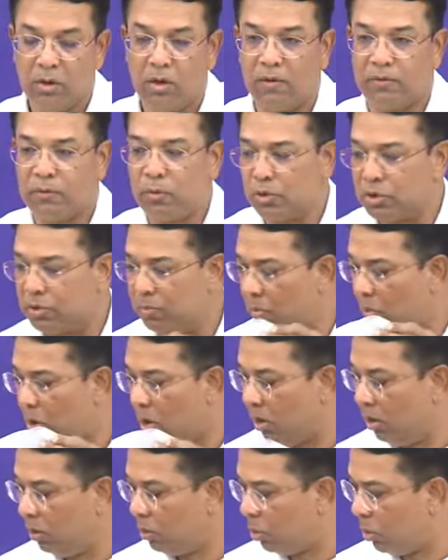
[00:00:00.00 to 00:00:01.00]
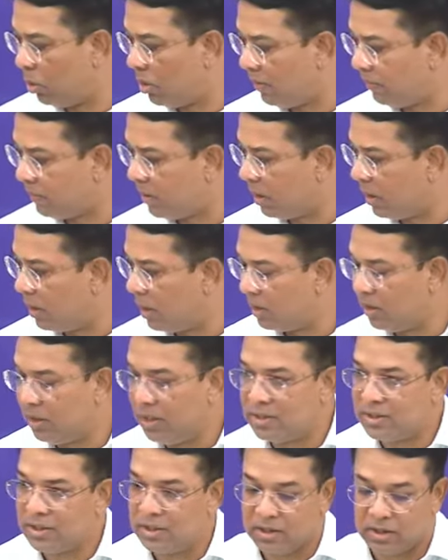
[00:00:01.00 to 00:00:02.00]
Of course, model code of conduct
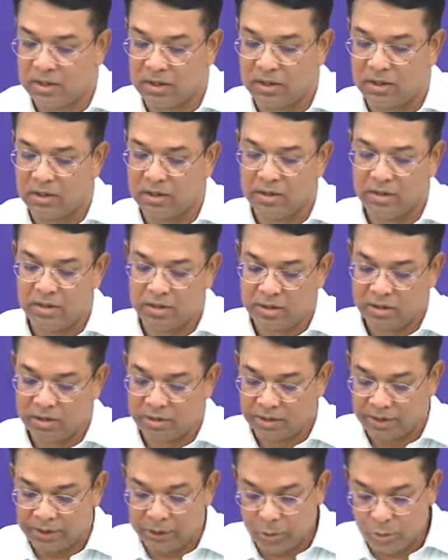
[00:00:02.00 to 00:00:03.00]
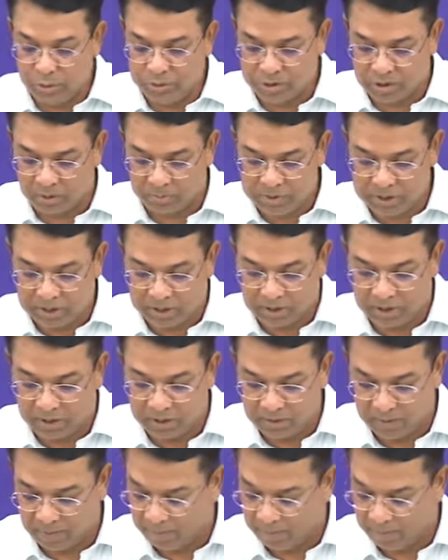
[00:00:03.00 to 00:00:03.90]
is a huge subject.